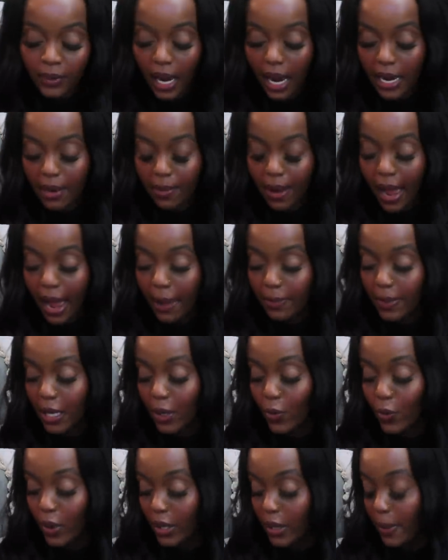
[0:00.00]
I am
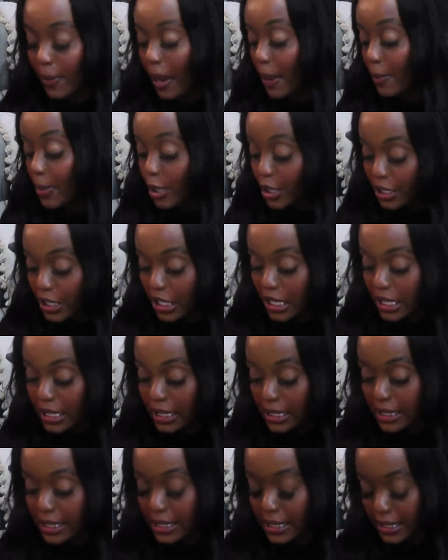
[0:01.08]
happy with my purchase.